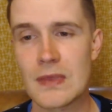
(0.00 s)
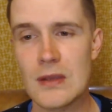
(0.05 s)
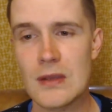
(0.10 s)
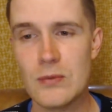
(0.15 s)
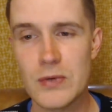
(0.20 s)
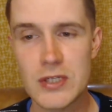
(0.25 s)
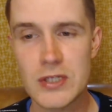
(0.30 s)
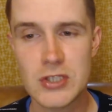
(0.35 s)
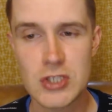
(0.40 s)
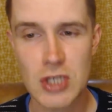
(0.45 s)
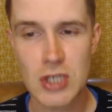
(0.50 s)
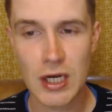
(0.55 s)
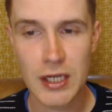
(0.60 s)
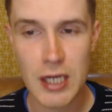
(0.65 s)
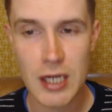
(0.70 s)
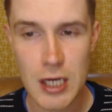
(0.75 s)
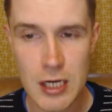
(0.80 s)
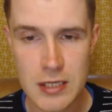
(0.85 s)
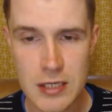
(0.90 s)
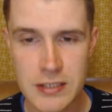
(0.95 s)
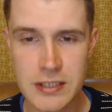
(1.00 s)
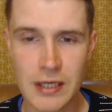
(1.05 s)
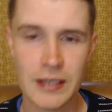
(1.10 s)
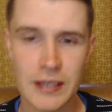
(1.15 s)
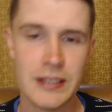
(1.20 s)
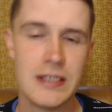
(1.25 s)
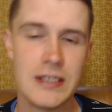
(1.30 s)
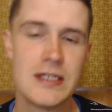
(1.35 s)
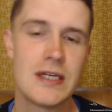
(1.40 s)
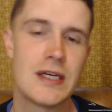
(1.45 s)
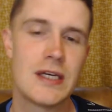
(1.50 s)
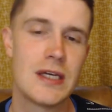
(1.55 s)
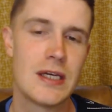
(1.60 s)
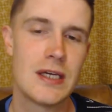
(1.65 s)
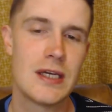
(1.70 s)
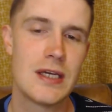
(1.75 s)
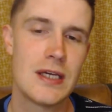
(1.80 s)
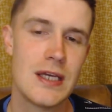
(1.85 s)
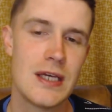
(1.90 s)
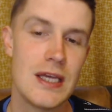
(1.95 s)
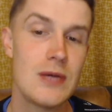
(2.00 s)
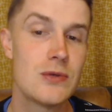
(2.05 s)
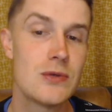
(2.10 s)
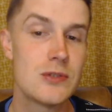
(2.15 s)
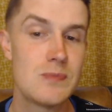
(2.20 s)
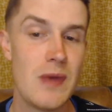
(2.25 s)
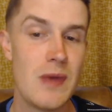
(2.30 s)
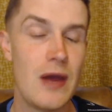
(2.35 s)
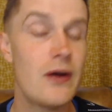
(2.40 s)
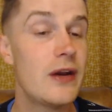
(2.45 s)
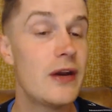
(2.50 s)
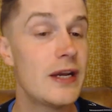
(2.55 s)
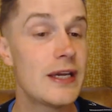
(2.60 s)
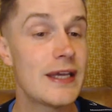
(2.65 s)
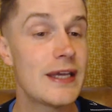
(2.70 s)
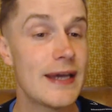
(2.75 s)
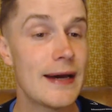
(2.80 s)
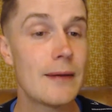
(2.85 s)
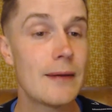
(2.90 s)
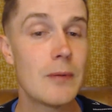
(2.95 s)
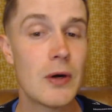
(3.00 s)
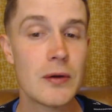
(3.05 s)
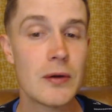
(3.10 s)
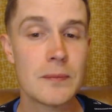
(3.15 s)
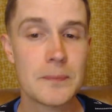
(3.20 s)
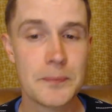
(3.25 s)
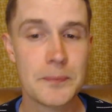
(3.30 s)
When Jair died, he was buried in Camon.